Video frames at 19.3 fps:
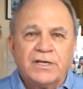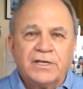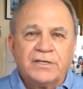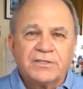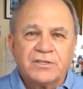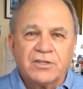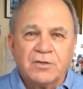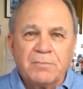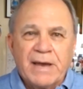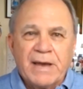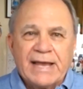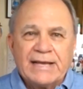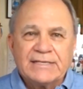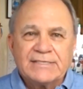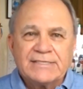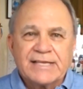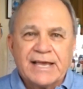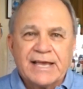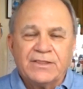to the
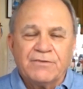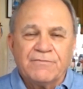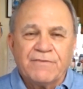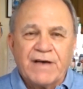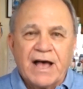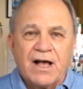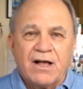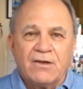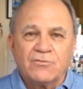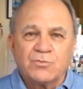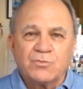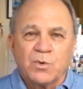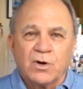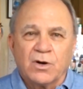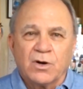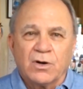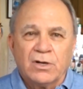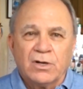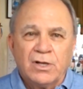banks and the valves
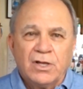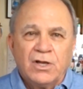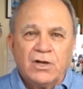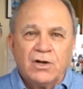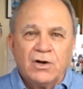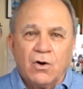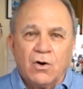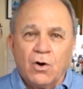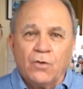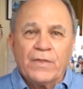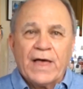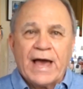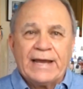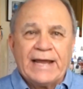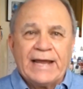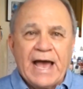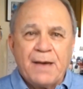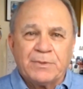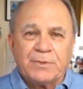where all that
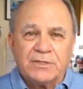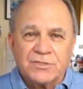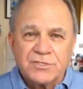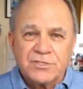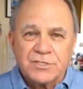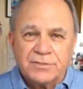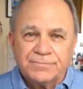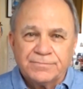happens.